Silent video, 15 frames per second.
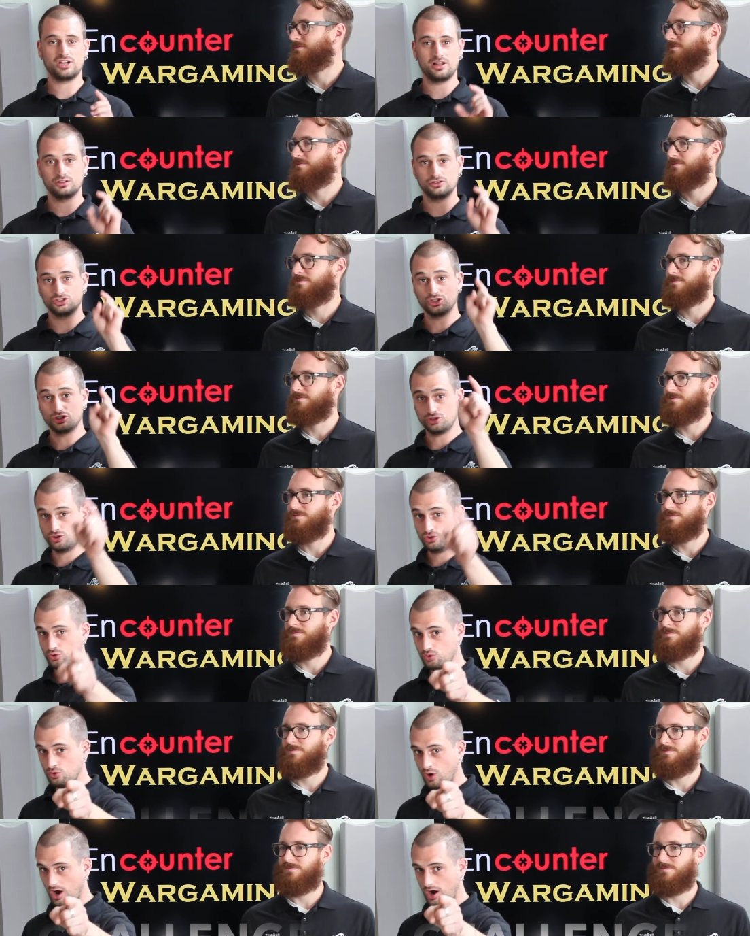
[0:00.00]
Speaker 1: challenge you
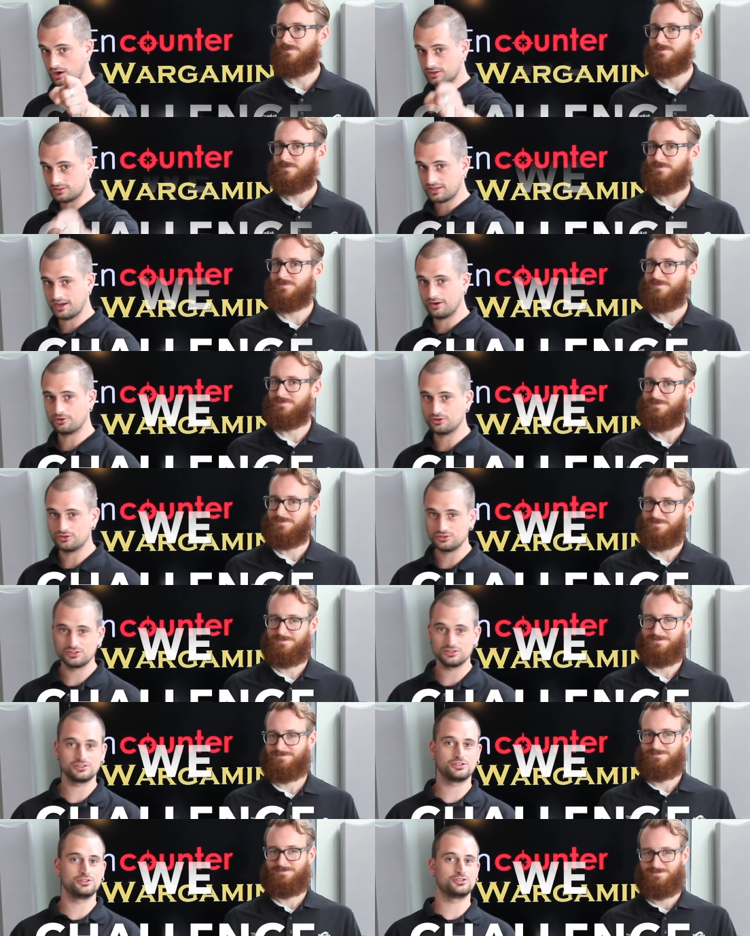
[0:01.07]

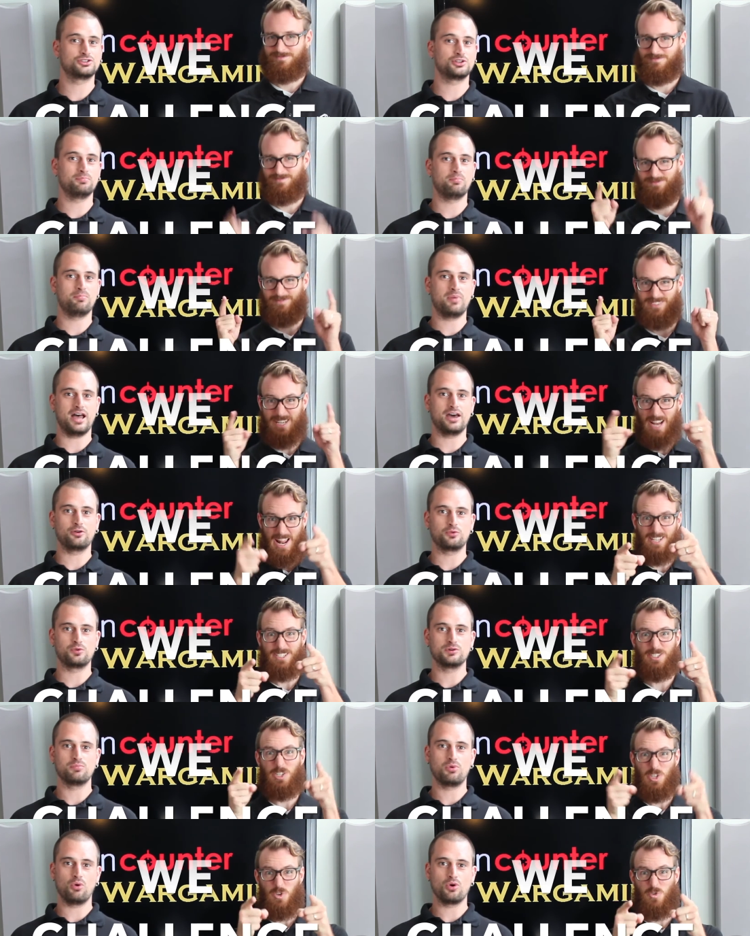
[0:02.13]
Hogtowners to some battle
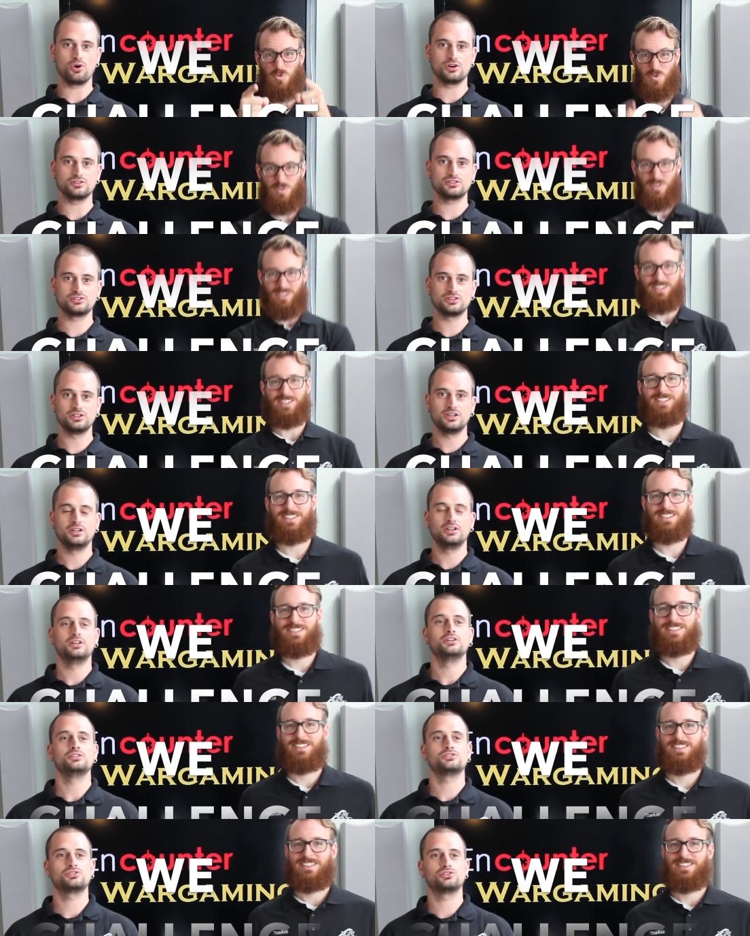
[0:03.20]
reports
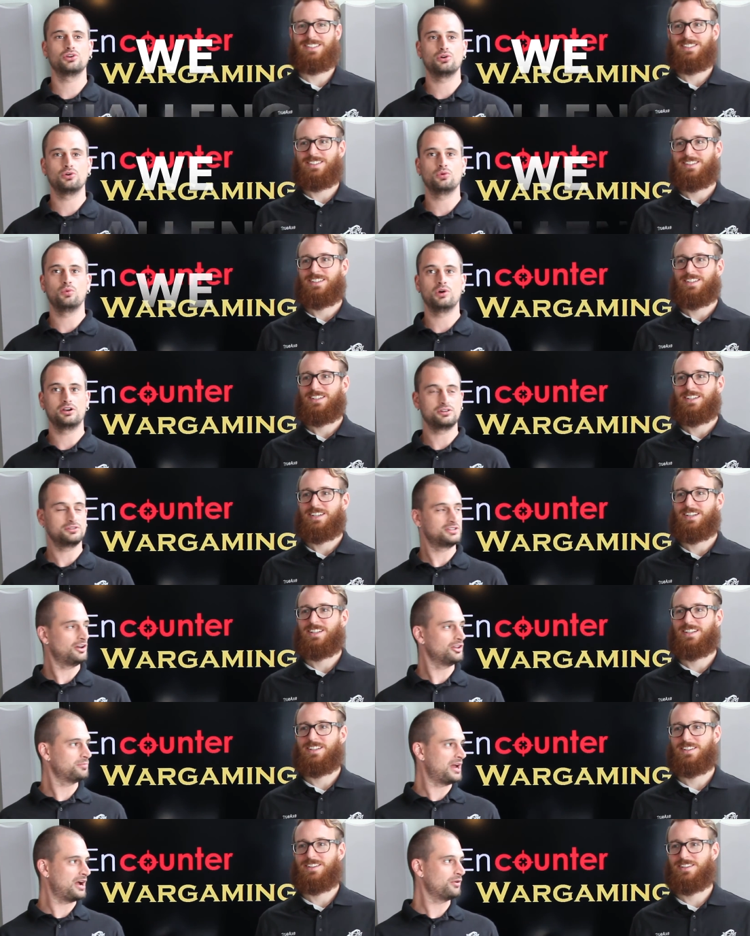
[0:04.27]
so why don't you tell
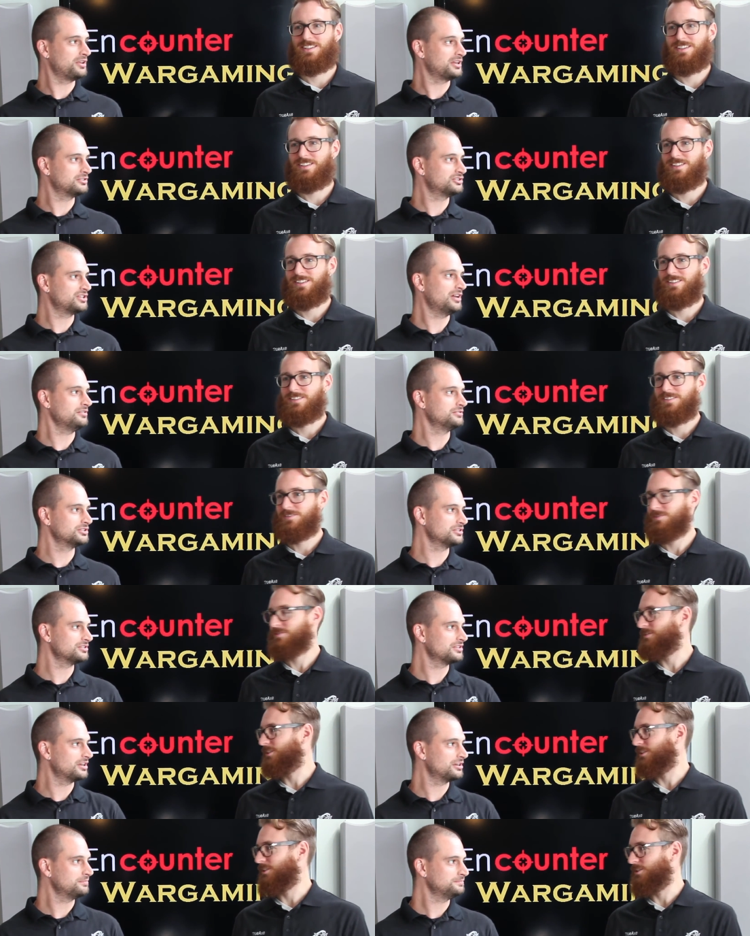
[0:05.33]
them how they can challenge
Speaker 2: us
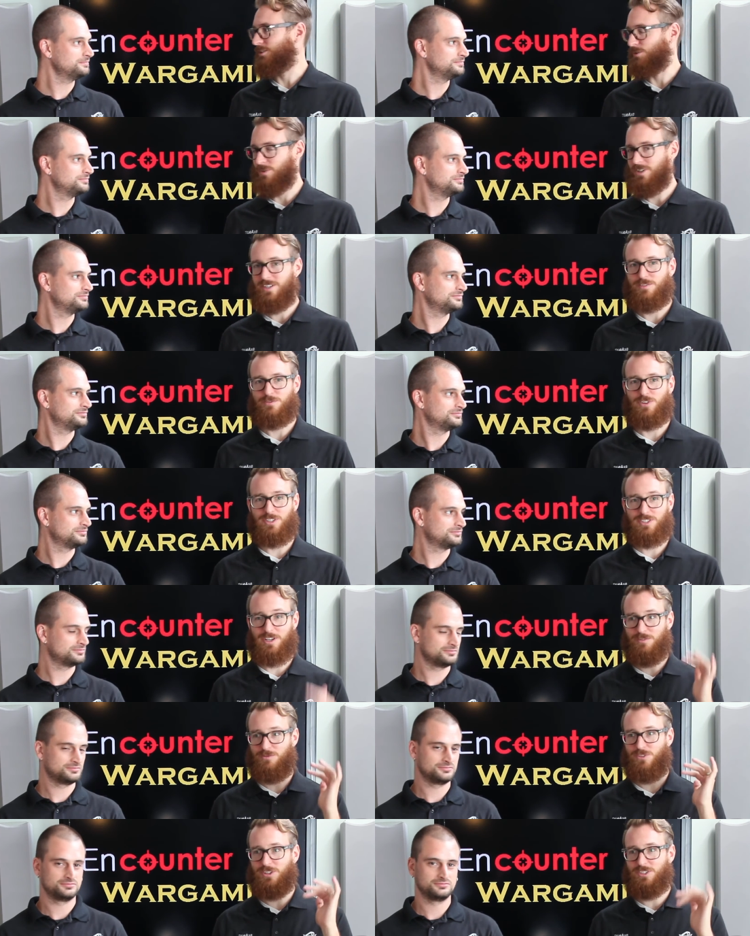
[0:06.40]
Sweet. First
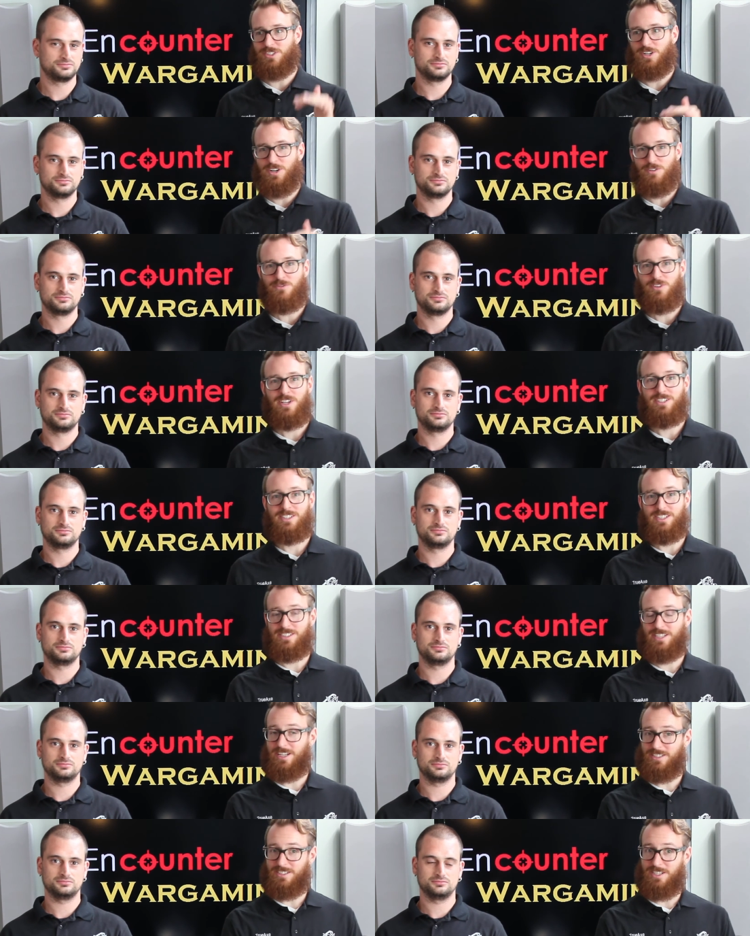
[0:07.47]
come, first serve. Just
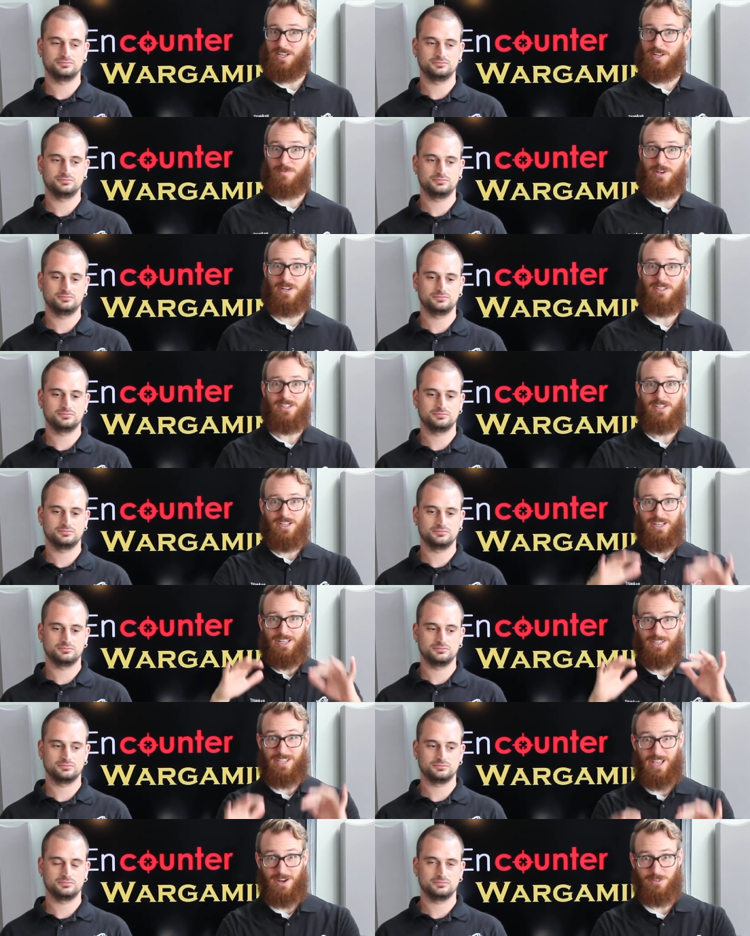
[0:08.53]
send us an email,
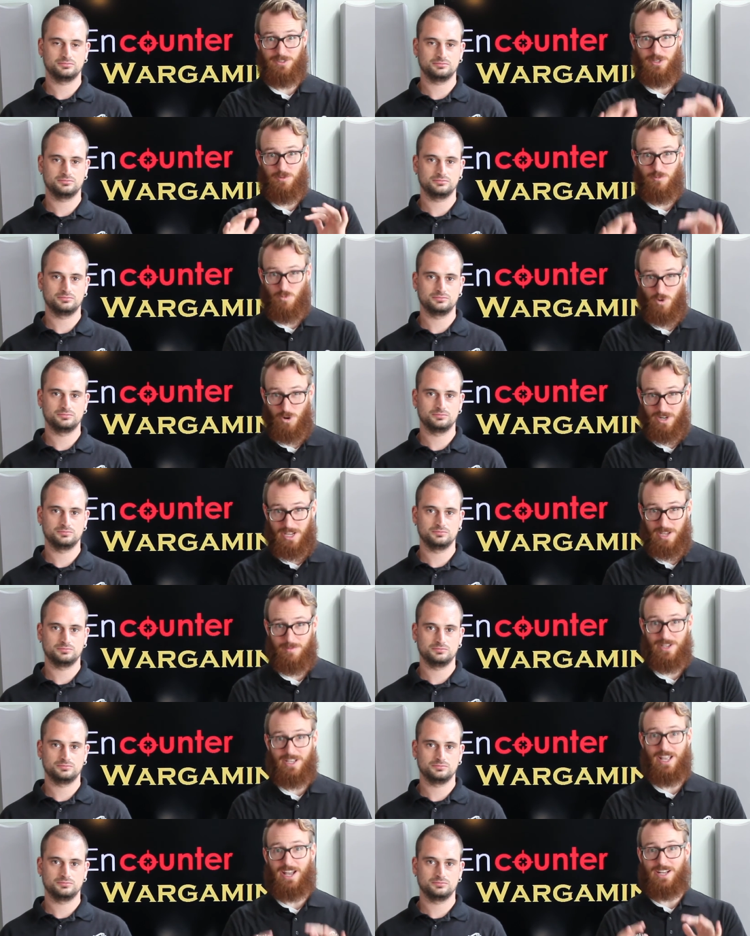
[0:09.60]

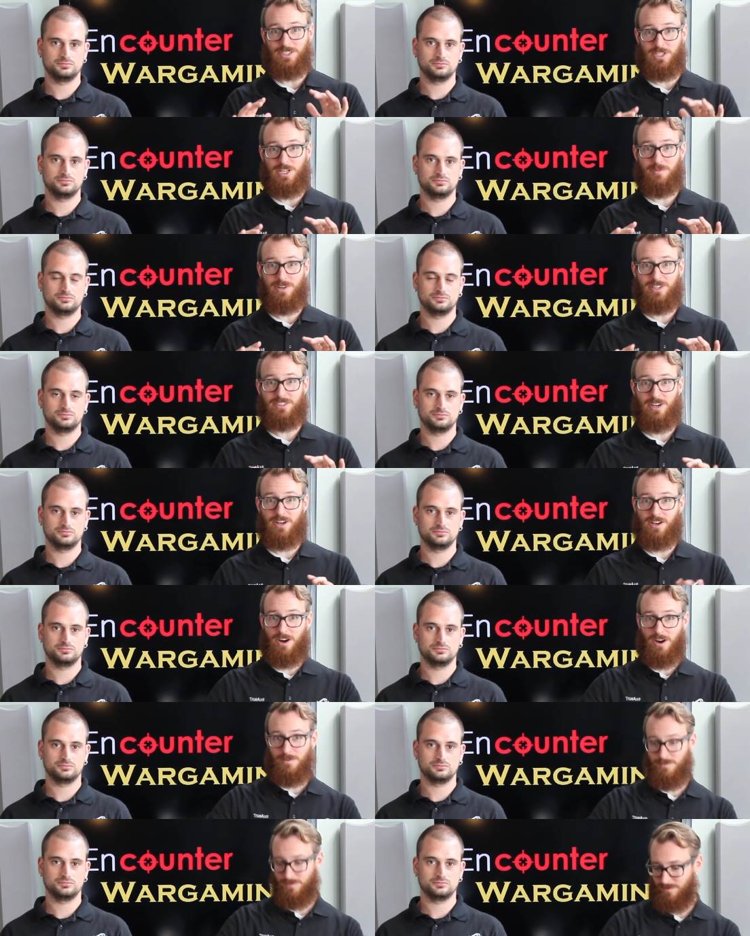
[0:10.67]
encounterwargaming at
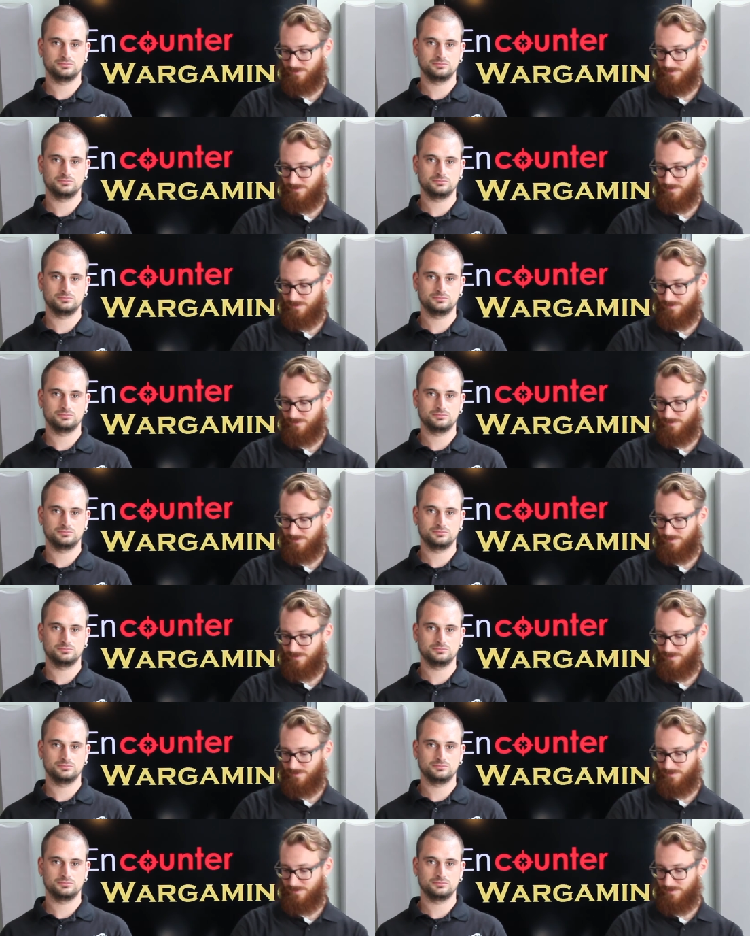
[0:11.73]
gmail.com.